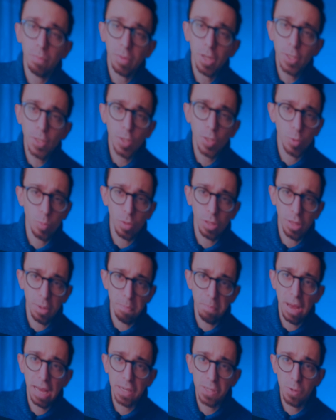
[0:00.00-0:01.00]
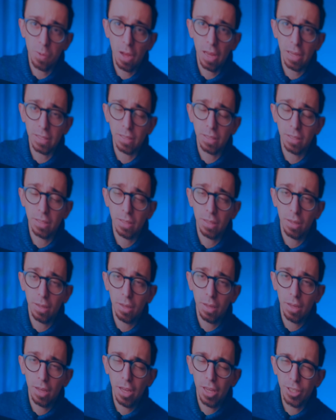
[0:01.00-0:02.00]
complex projects,
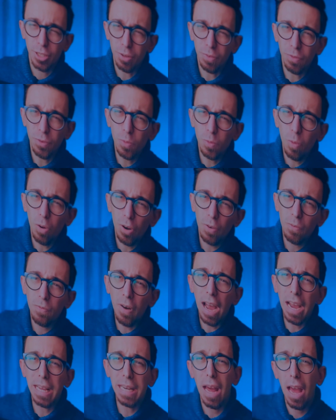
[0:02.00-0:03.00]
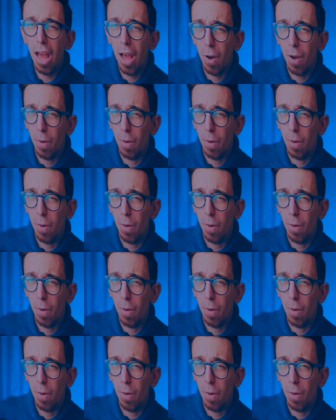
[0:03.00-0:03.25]
this Mac is for you.